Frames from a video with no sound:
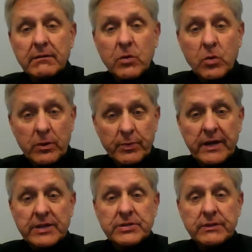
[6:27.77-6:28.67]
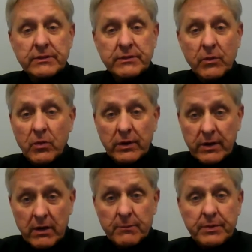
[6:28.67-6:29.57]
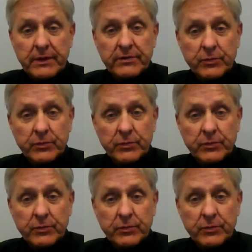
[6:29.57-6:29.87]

corporations or companies